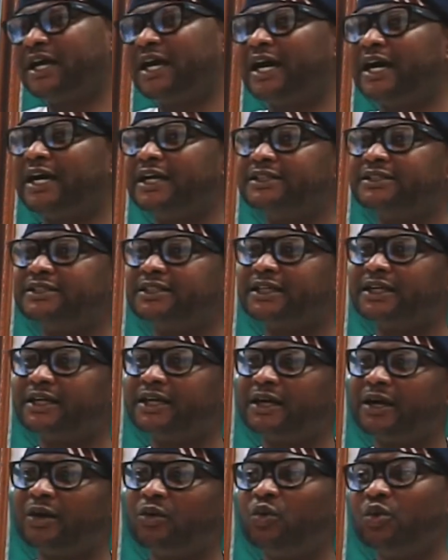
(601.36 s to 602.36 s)
and
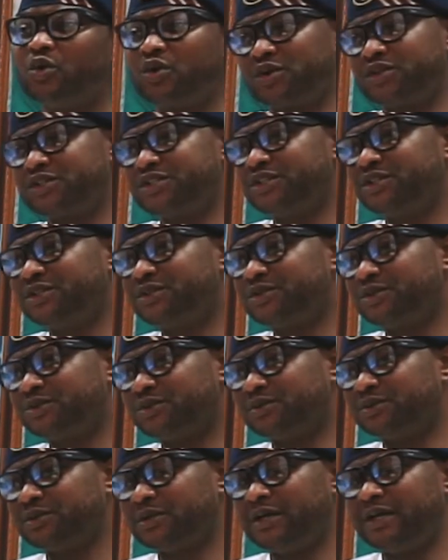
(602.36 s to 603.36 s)
we'll continue
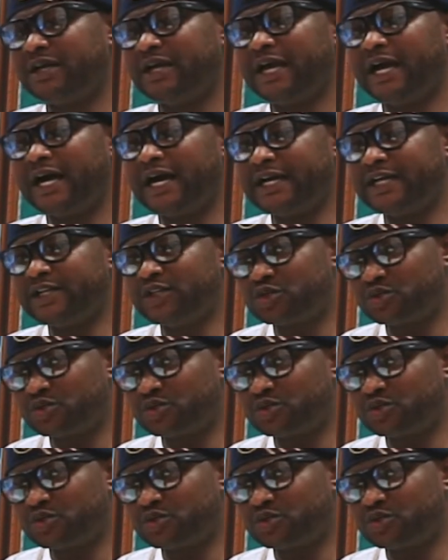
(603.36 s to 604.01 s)
to. In